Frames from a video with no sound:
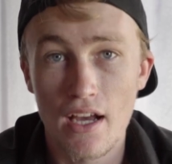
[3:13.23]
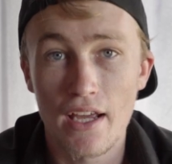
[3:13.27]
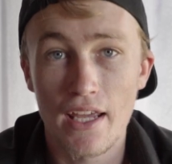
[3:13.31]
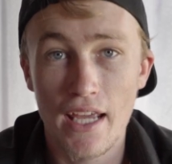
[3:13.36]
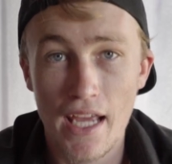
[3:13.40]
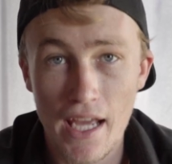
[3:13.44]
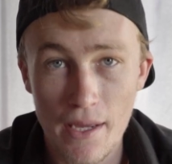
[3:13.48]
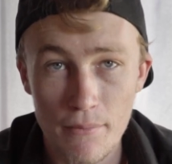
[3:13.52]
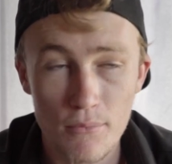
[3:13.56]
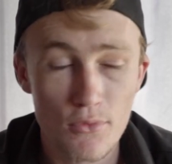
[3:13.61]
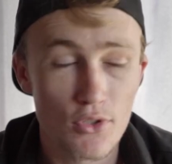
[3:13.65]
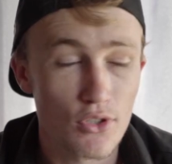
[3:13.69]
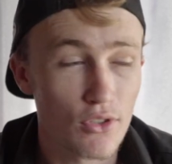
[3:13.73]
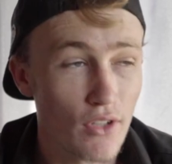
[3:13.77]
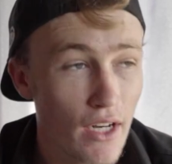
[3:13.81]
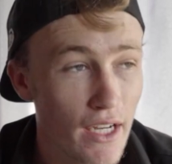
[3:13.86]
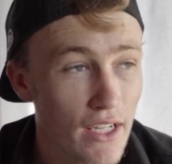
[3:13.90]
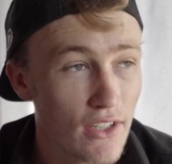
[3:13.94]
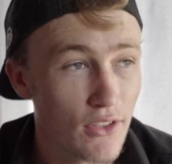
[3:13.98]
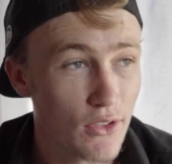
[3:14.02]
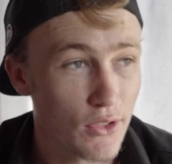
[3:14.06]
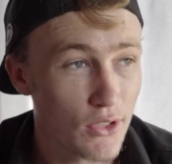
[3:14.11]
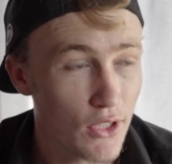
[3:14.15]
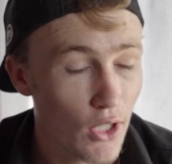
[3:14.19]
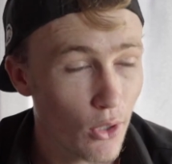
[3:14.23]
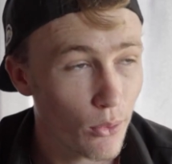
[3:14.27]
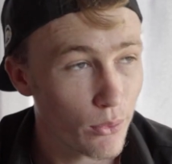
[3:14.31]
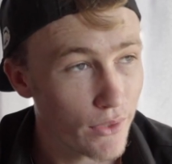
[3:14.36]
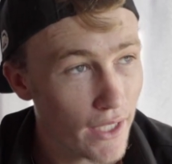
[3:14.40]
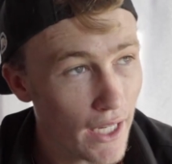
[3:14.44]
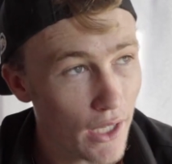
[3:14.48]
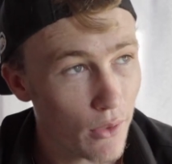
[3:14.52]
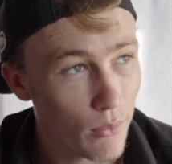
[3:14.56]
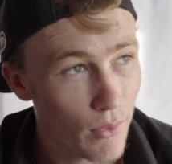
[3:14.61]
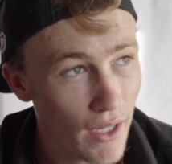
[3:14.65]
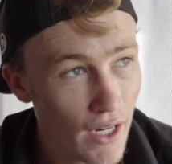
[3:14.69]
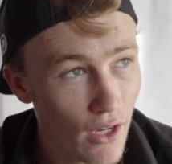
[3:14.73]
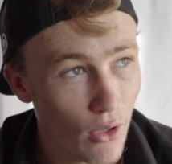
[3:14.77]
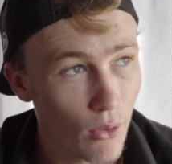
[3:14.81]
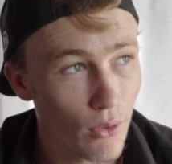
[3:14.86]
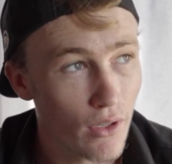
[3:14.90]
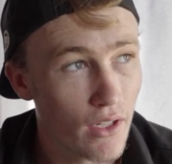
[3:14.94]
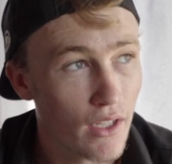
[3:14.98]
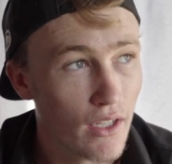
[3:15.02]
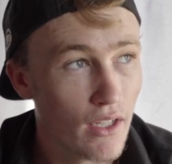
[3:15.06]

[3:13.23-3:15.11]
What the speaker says: I am trying to go that route.